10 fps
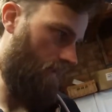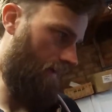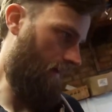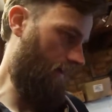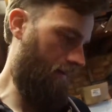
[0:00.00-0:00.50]

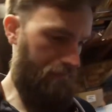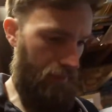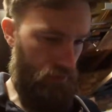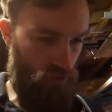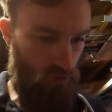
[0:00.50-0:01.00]

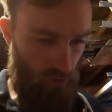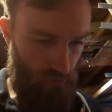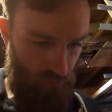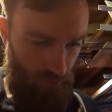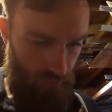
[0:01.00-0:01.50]
Mount the
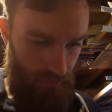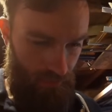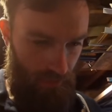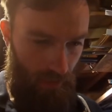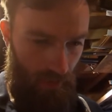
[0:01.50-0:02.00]
coil.
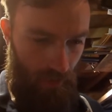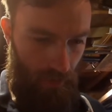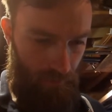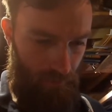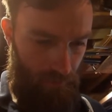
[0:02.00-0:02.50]

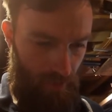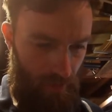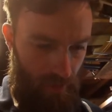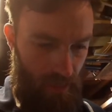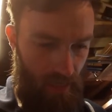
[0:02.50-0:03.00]

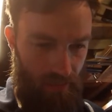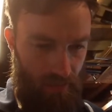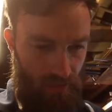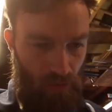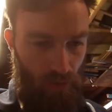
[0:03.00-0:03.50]
Again,
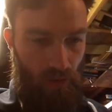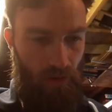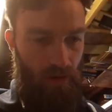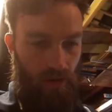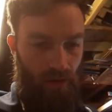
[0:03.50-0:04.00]
it's
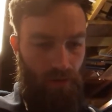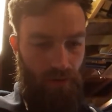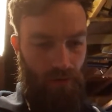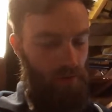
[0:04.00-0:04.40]
quite low.